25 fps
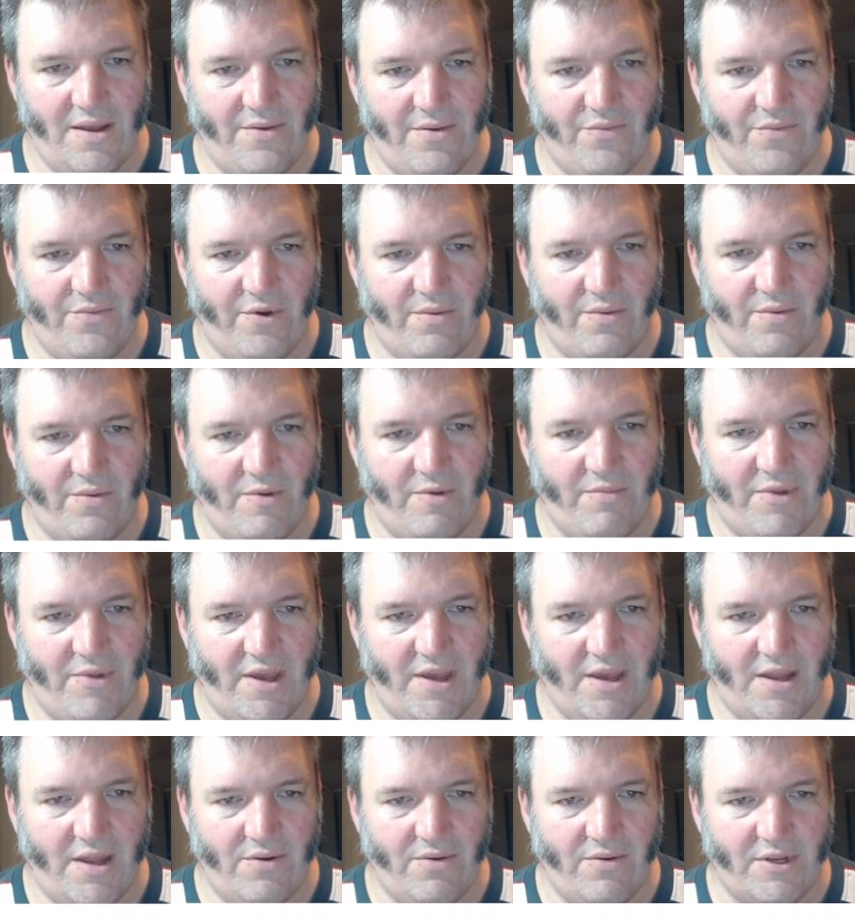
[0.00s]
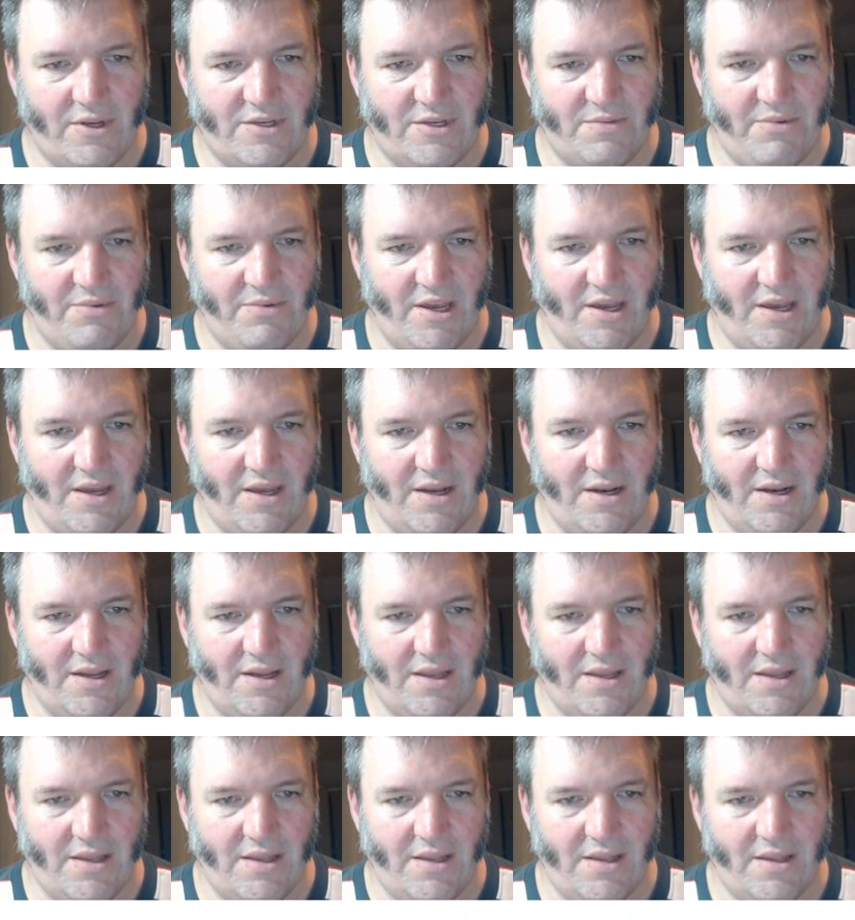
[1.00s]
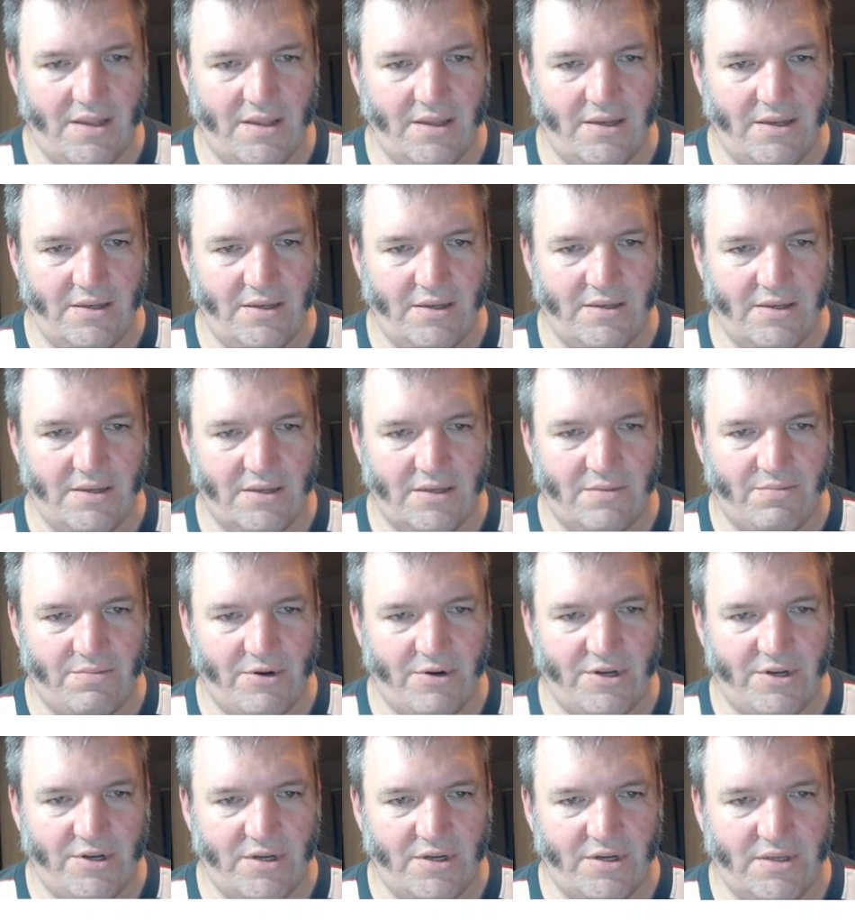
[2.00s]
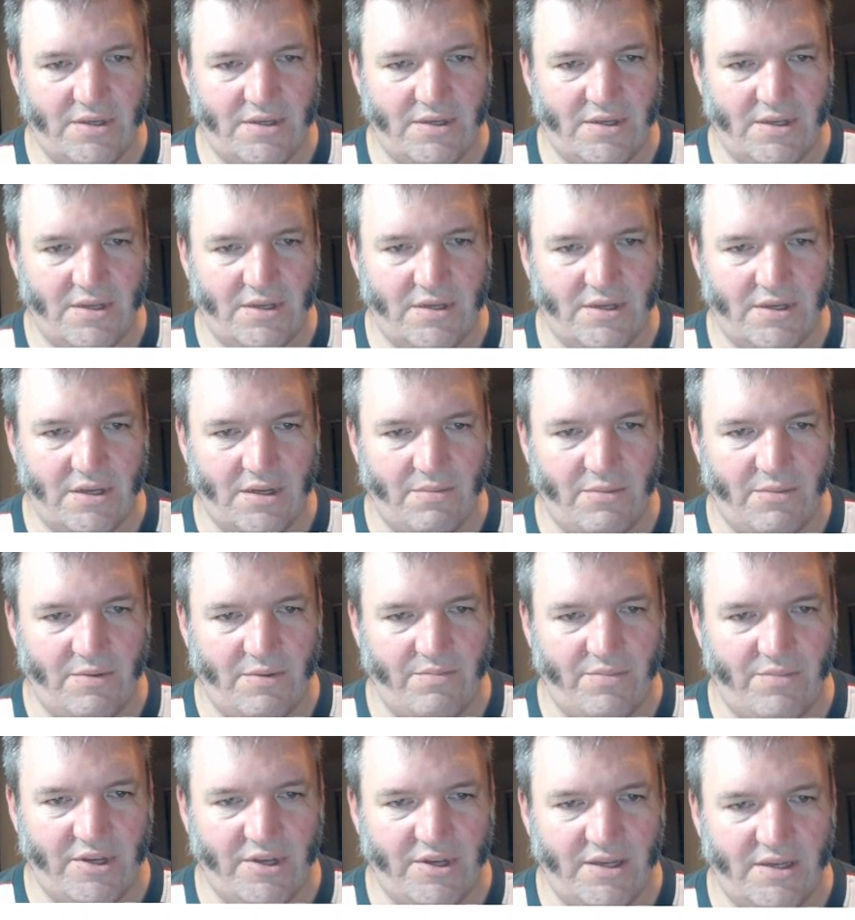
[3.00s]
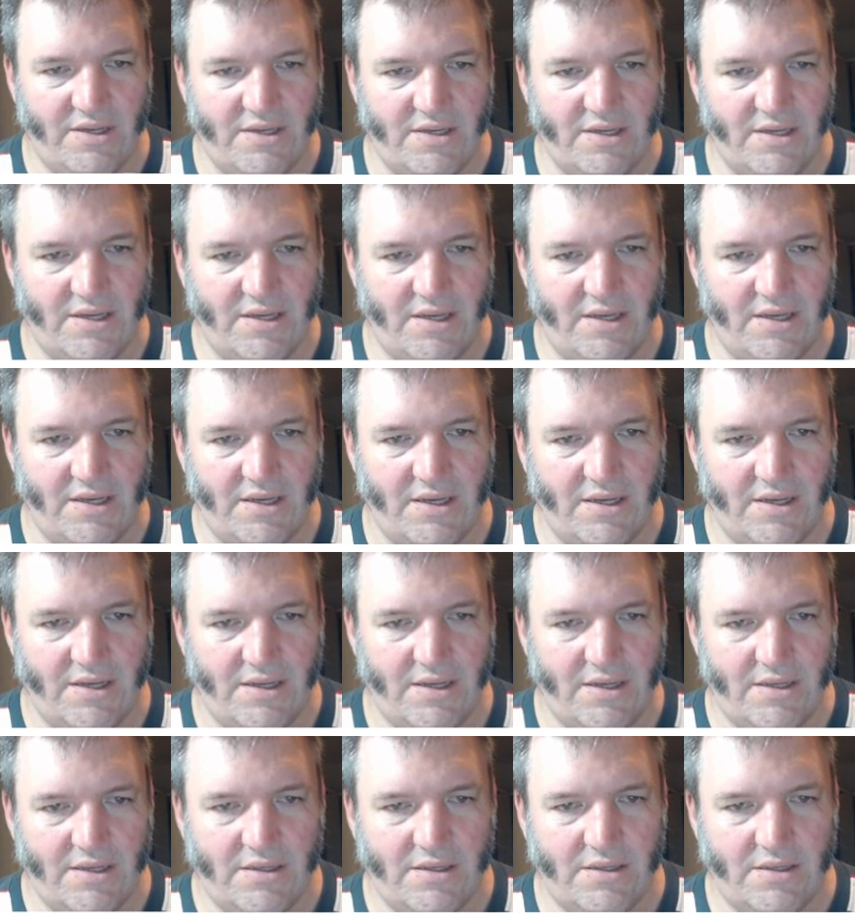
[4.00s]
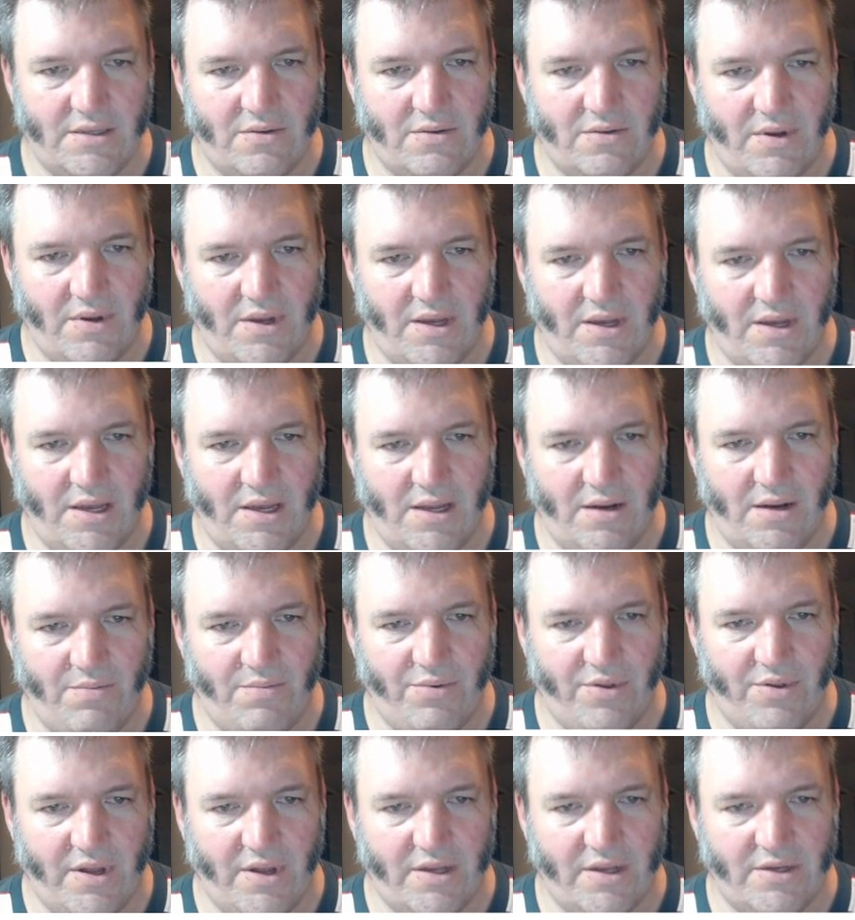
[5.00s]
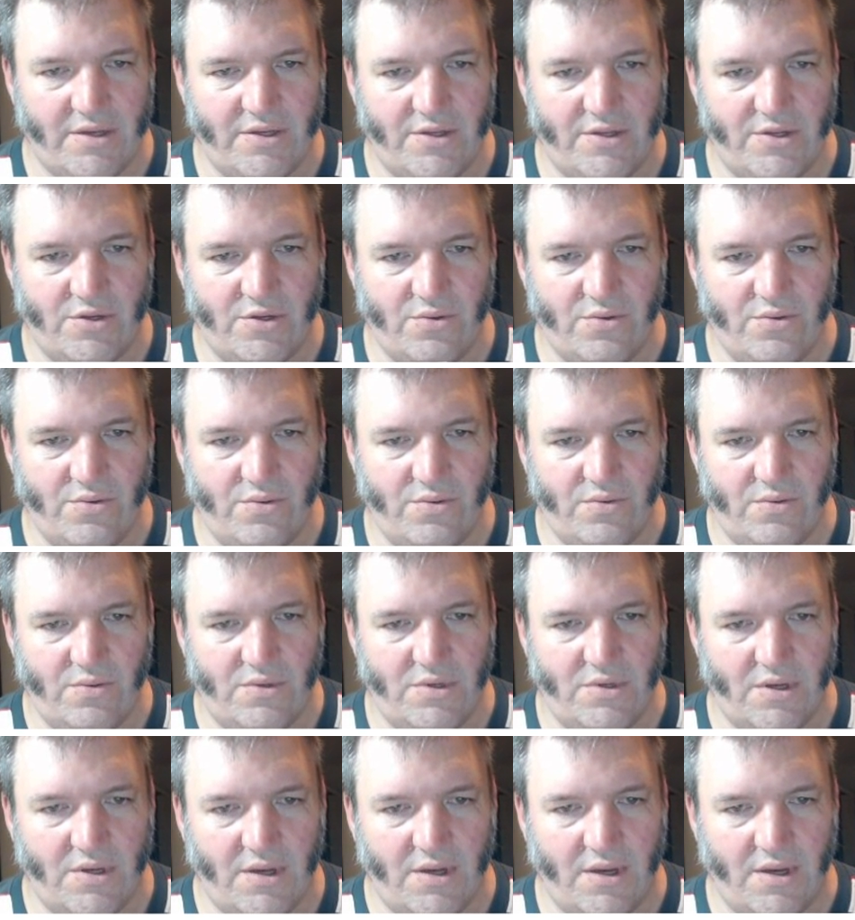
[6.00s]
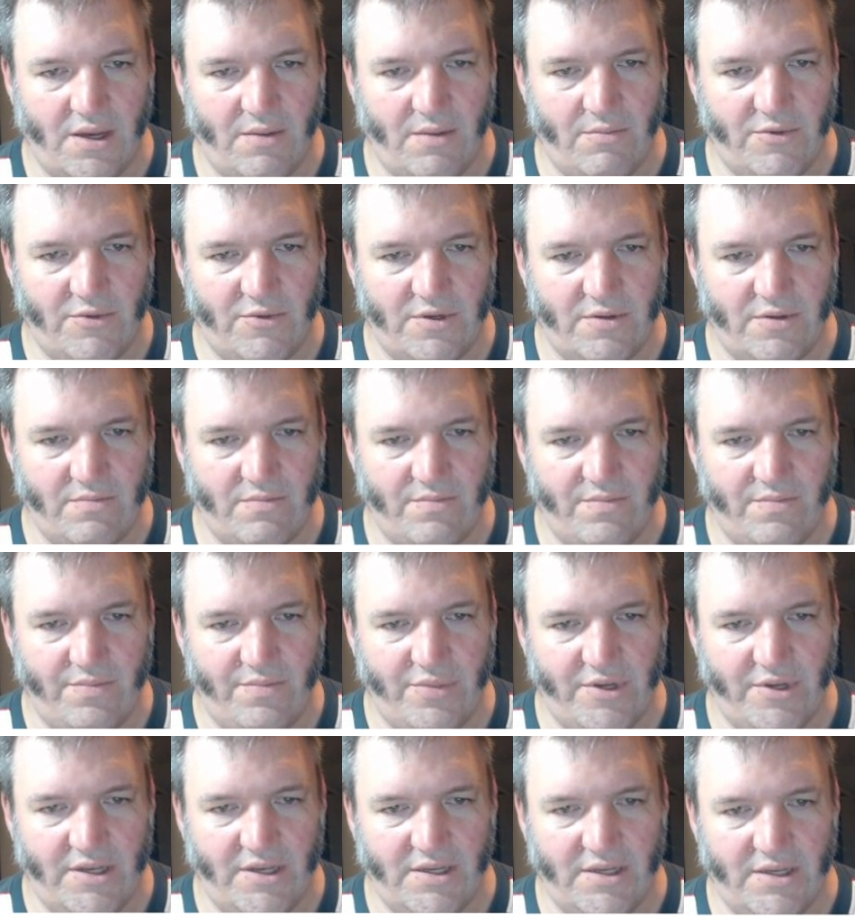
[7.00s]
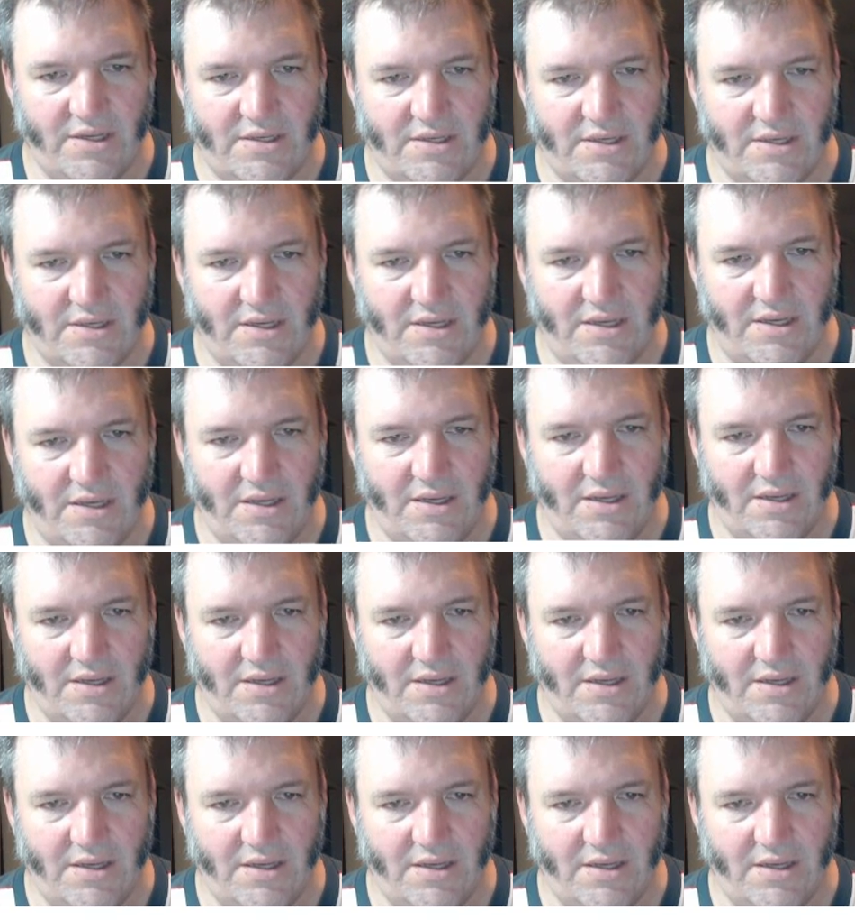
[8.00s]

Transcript: We remember how to expand these expressions. That's going to be BC squared plus 2 times BC